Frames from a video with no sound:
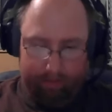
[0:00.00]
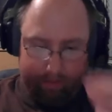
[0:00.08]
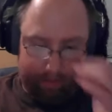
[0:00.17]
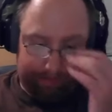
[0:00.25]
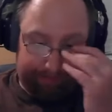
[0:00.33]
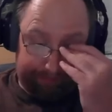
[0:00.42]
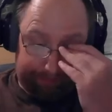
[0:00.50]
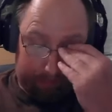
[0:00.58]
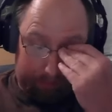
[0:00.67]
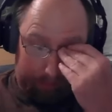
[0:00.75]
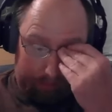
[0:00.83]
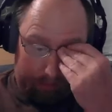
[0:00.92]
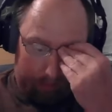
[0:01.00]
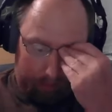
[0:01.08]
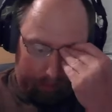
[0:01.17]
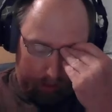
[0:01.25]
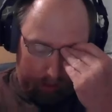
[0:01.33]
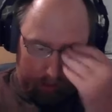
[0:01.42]

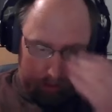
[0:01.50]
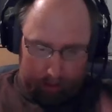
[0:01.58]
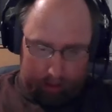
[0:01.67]
(silence)